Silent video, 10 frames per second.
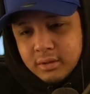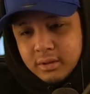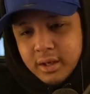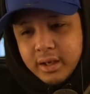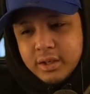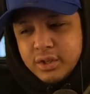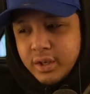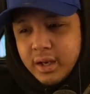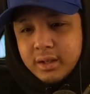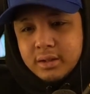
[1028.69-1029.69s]
Like,
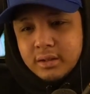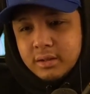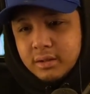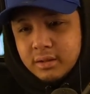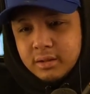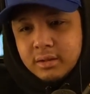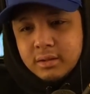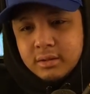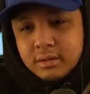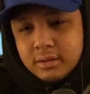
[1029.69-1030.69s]
shit.
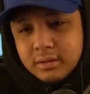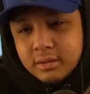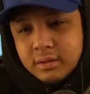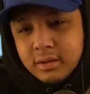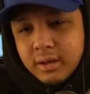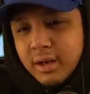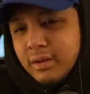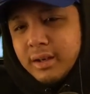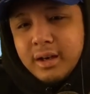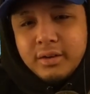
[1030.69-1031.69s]
I
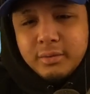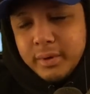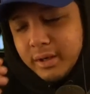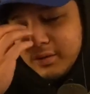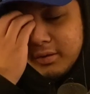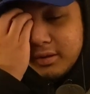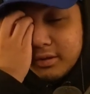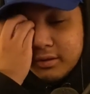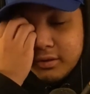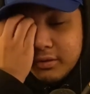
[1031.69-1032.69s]
don't like how they're making her
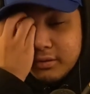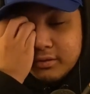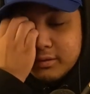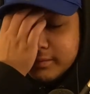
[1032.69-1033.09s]
look, dude.